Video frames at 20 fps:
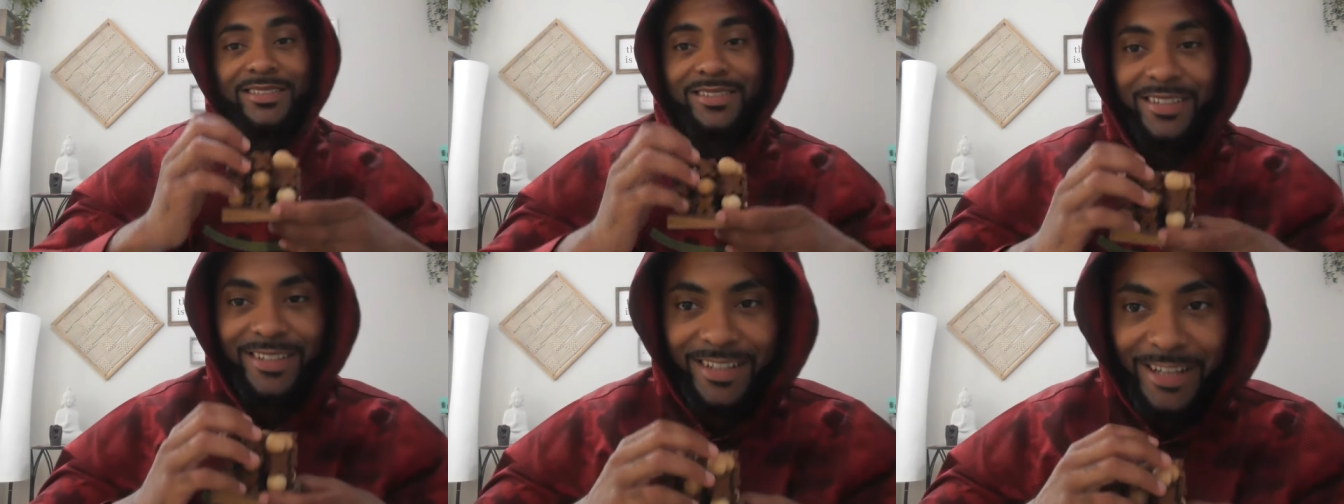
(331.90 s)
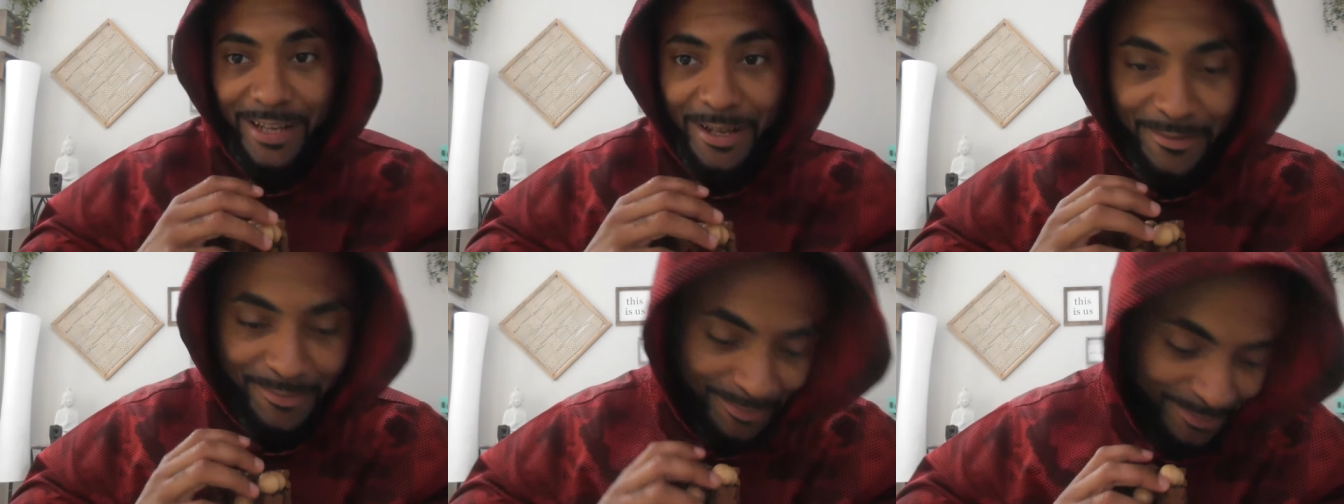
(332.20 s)
to the
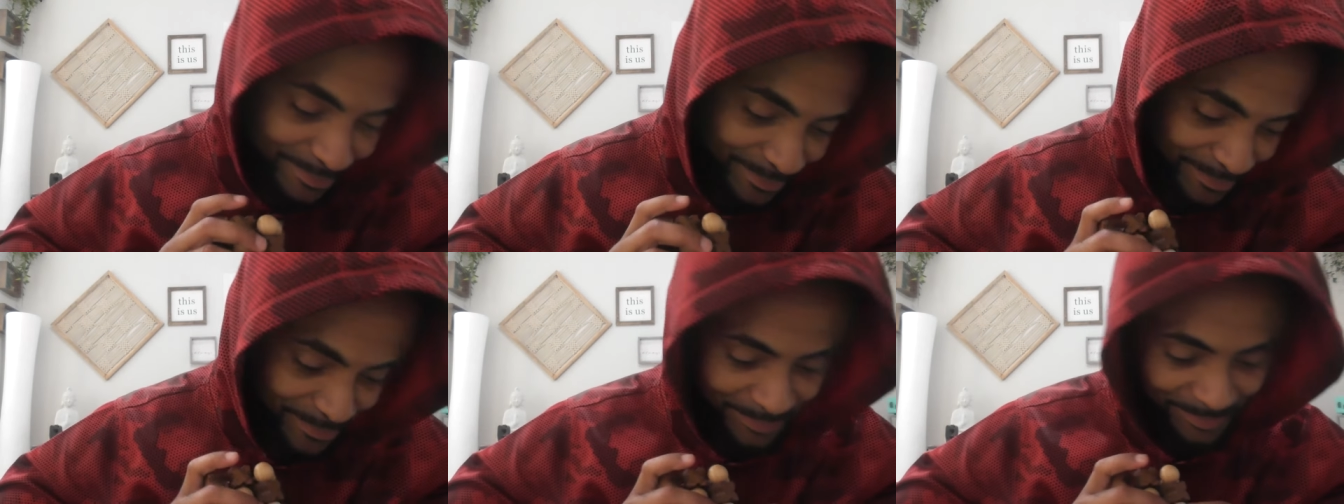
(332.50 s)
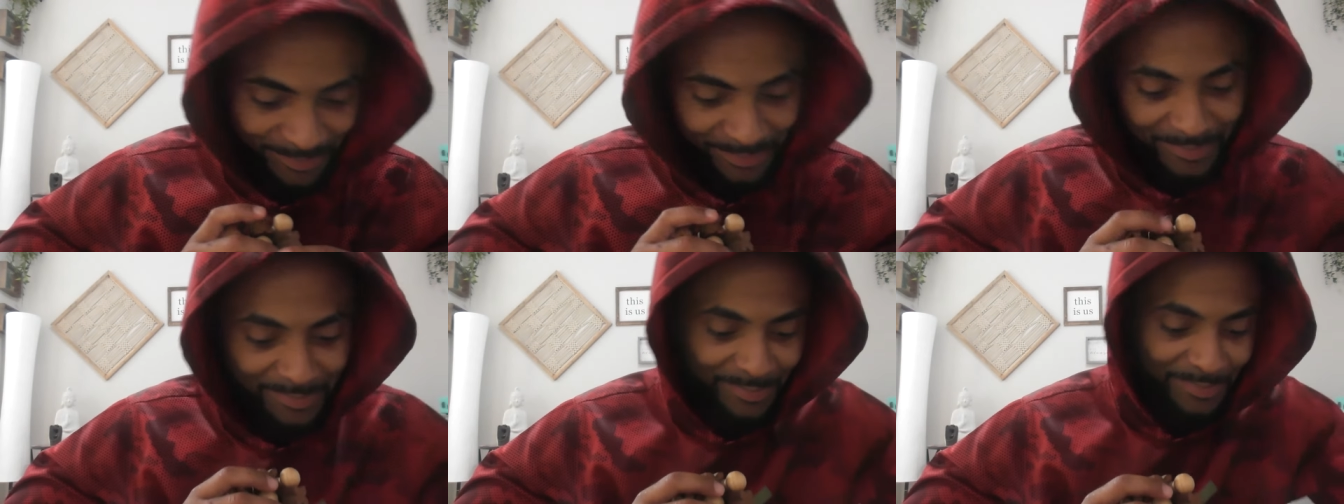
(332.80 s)

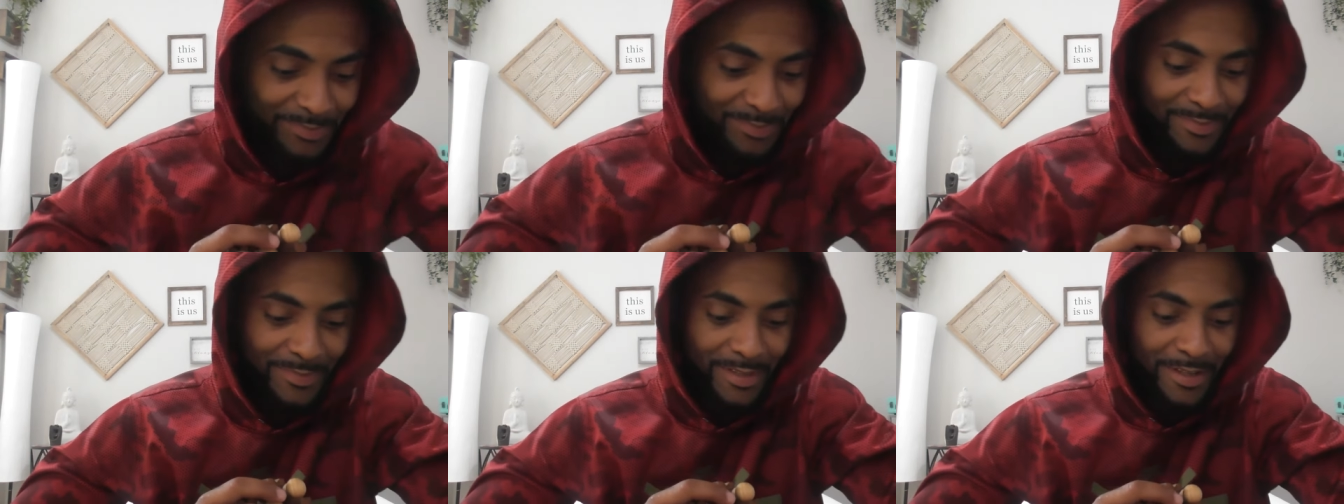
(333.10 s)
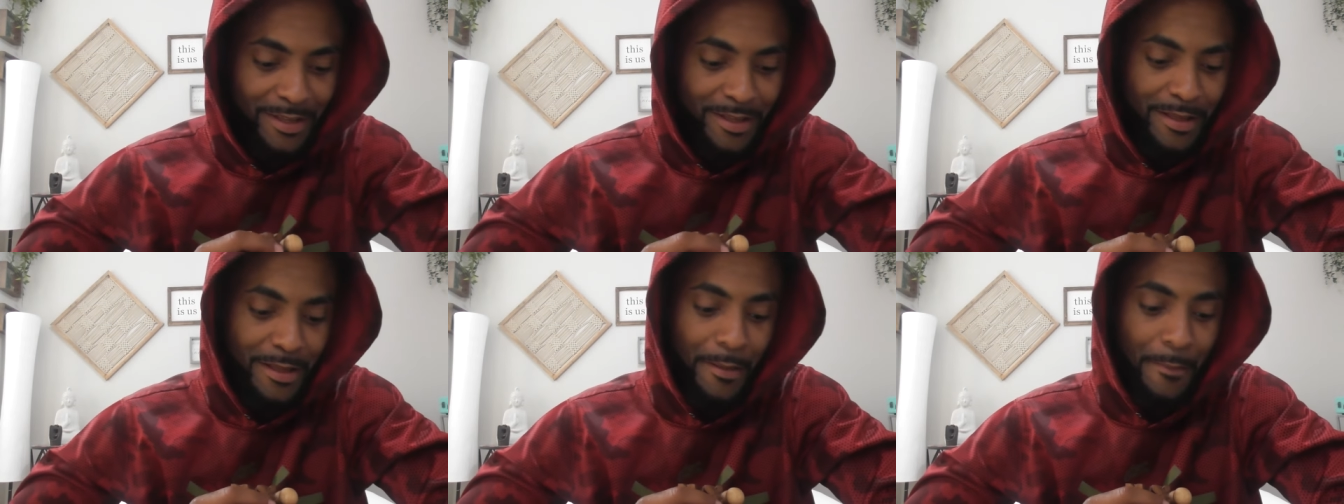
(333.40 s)

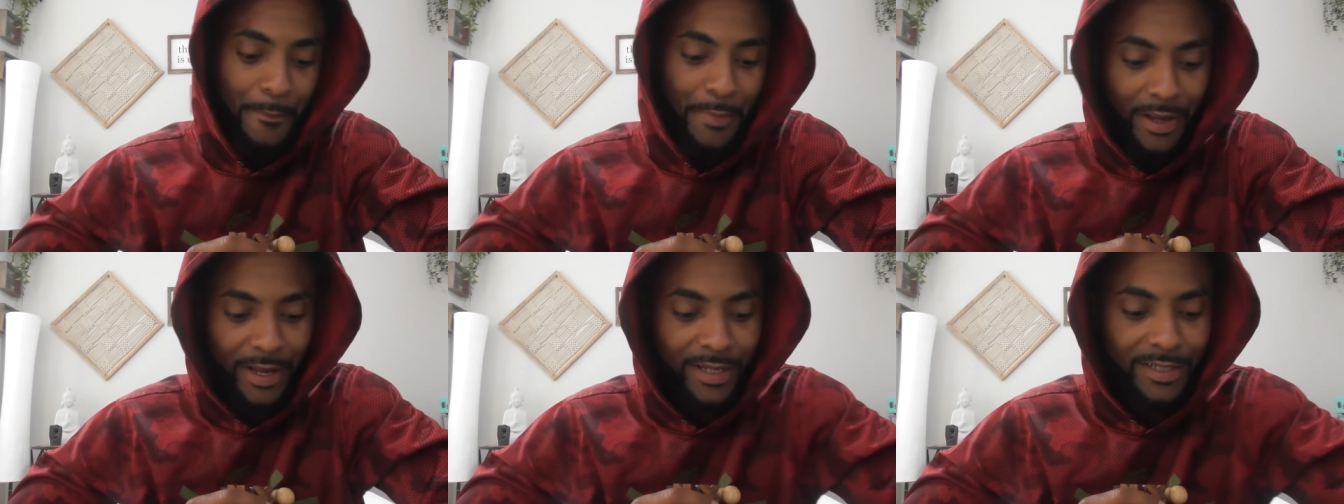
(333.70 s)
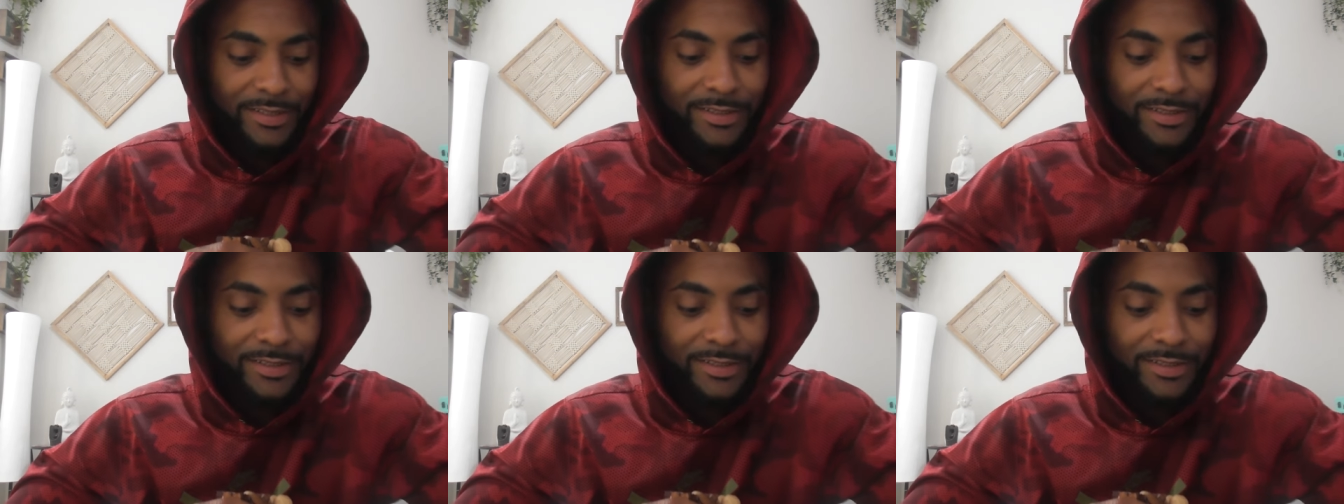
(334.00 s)
game. Back